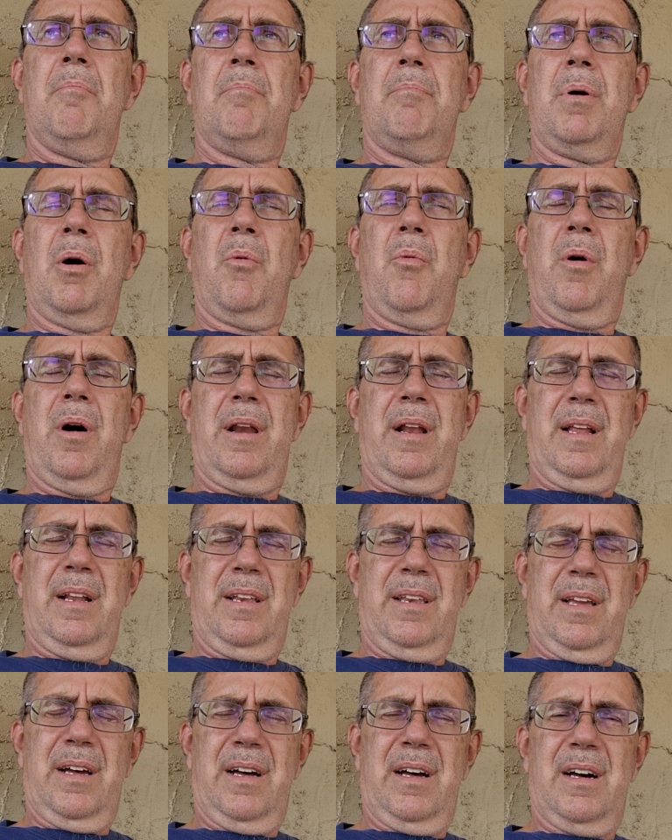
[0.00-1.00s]
But what
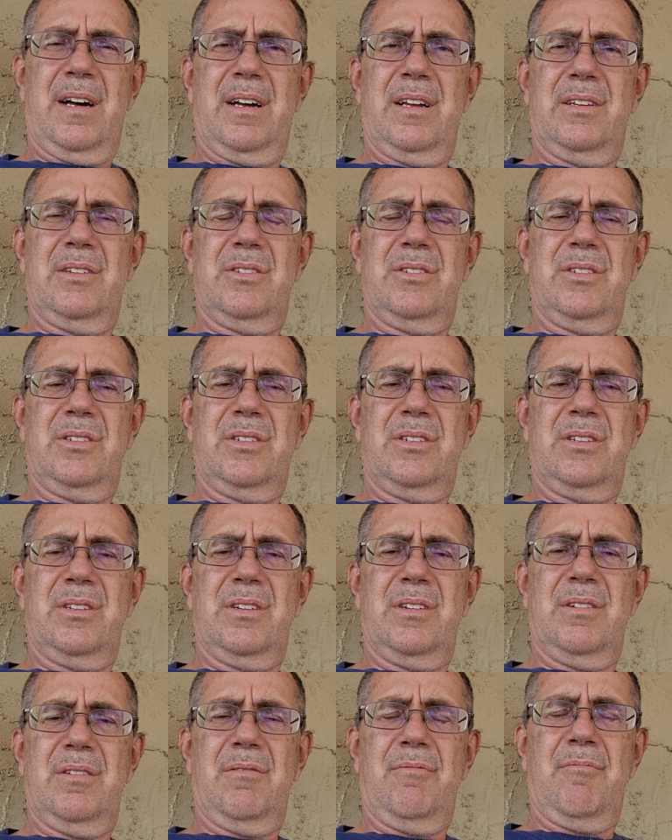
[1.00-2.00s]
it does
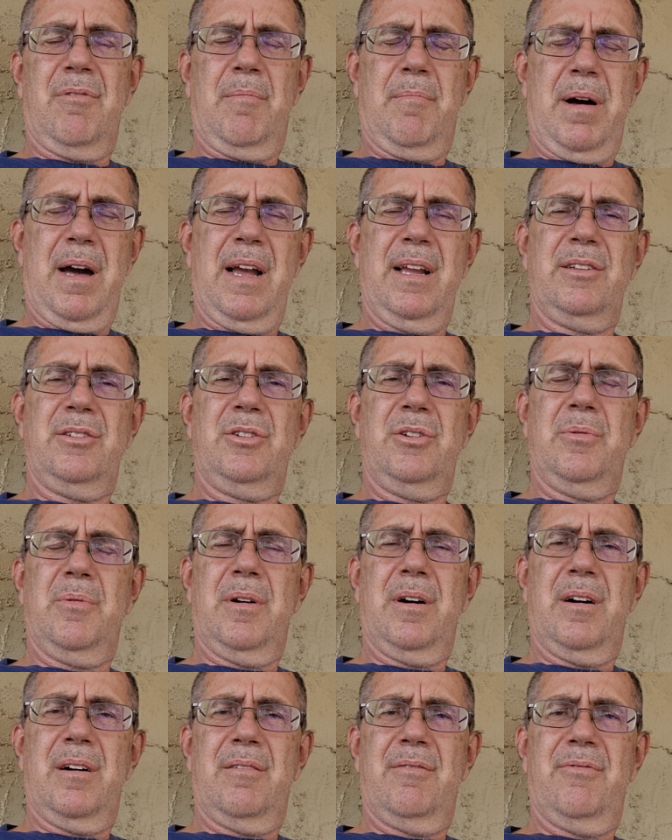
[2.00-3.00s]
remind you
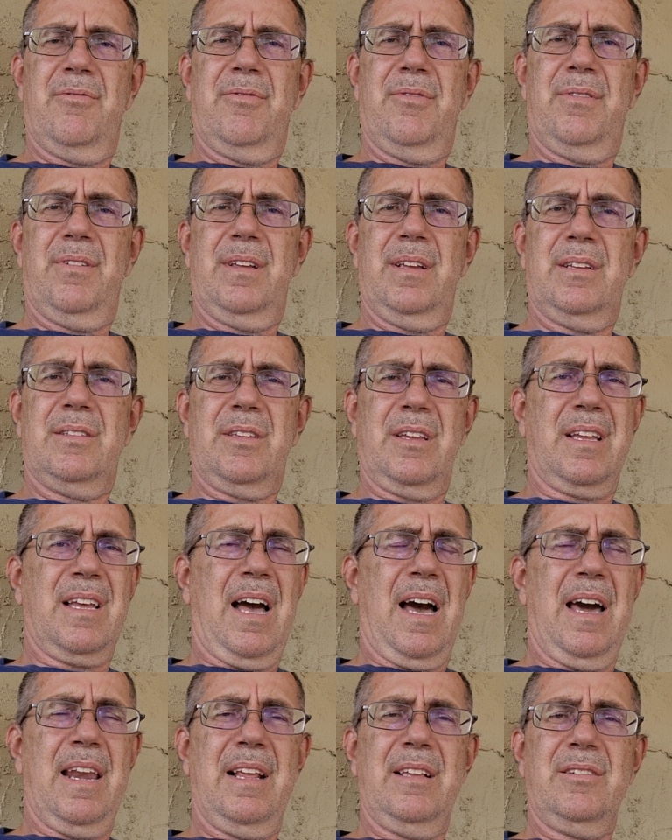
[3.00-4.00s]
of is that
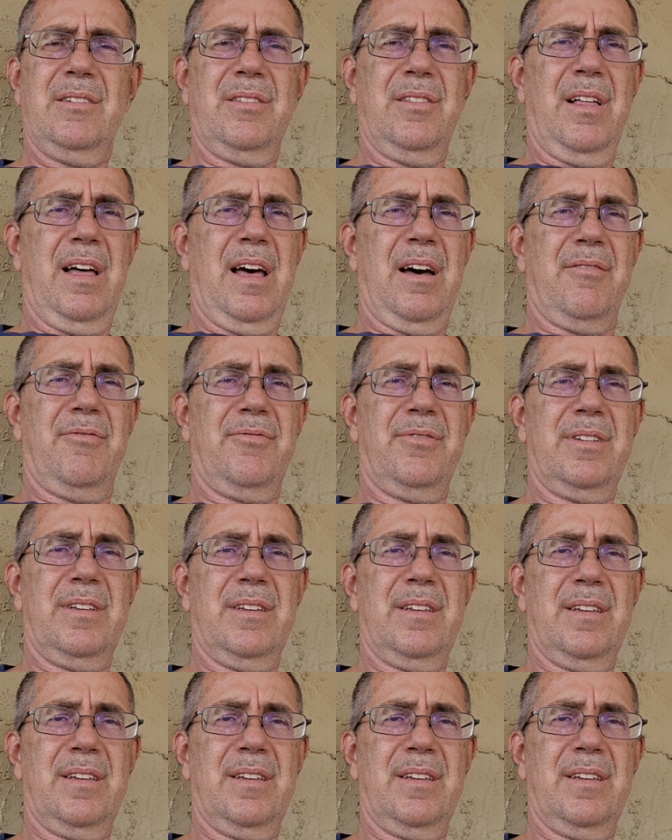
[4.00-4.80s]
God hasn't left.